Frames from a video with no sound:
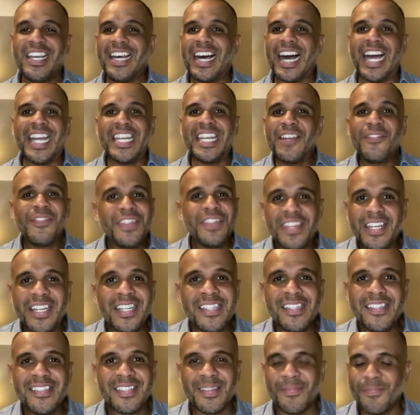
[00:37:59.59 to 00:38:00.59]
I never
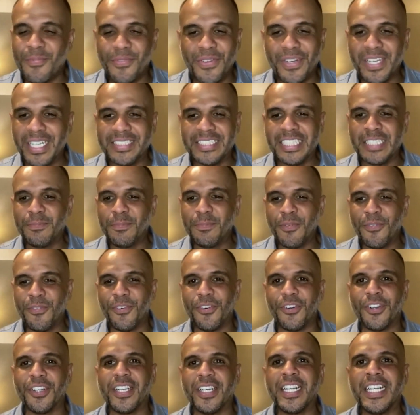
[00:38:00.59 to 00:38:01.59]
done something like that
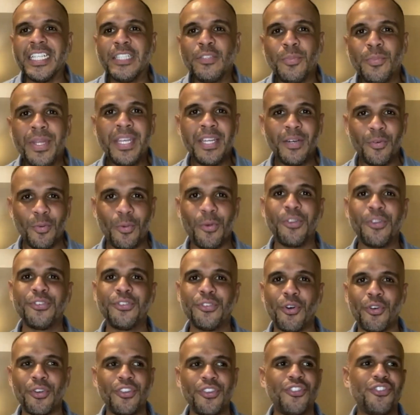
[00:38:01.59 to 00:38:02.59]
before. And when I was
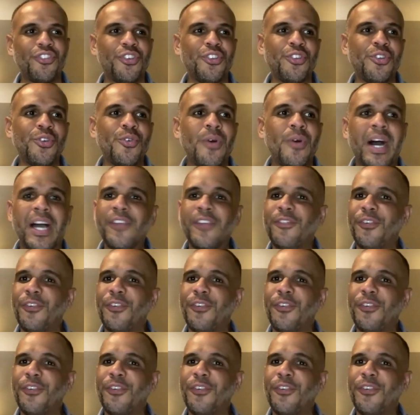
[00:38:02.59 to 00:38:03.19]
talking to you, I